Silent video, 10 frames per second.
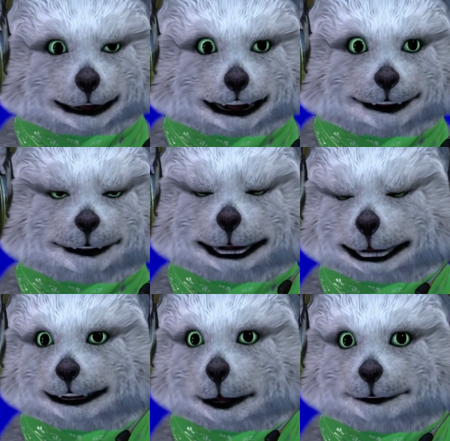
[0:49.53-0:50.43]
uh, in,
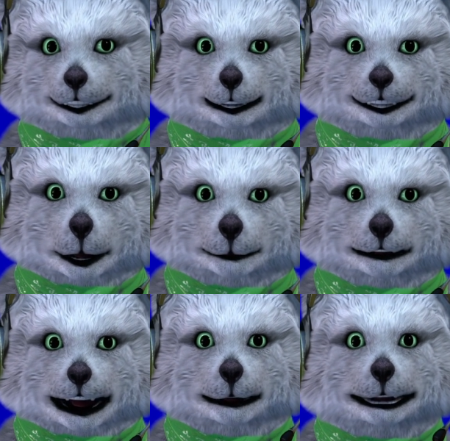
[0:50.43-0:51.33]
later in the
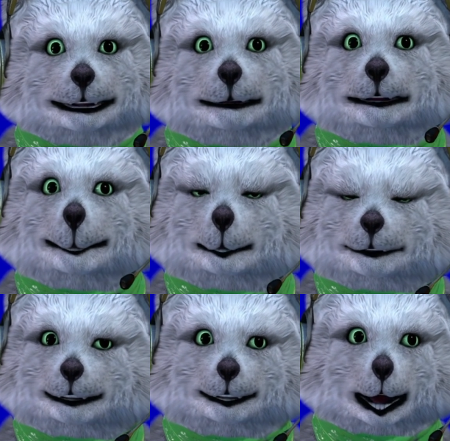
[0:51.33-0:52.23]
future, and
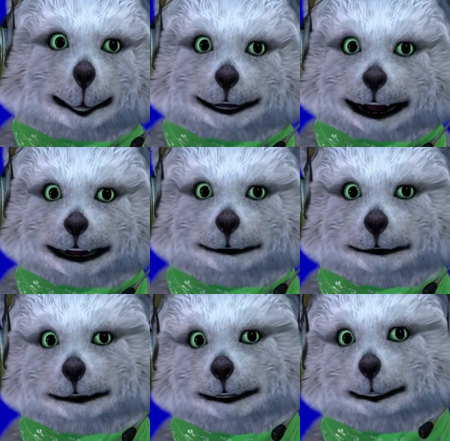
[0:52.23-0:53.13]
willing to use O B
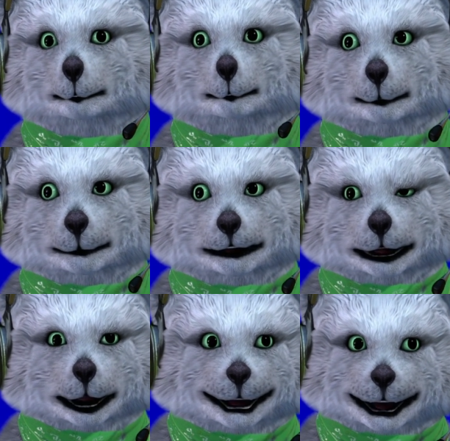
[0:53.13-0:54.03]
S also.
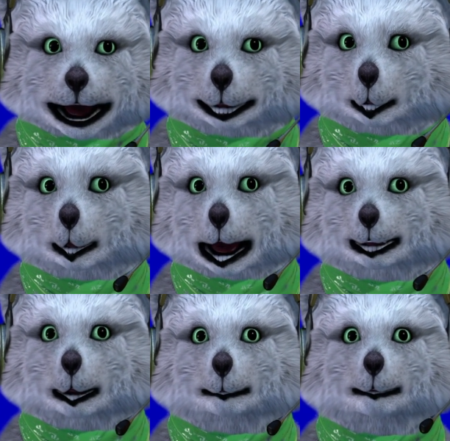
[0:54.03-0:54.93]
Now let me tell you which
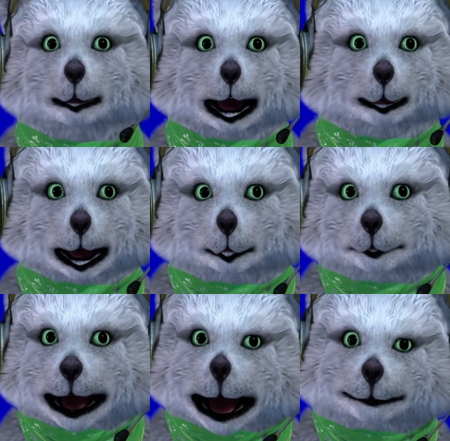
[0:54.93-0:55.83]
ones those what what
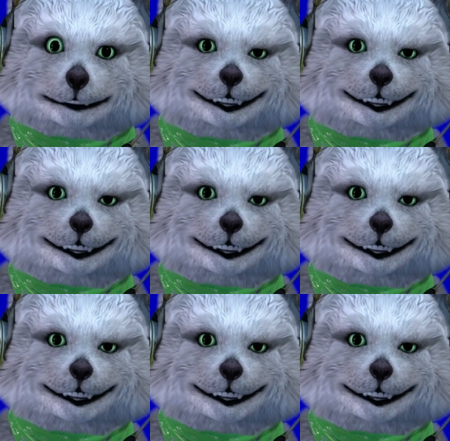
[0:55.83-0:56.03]
those are.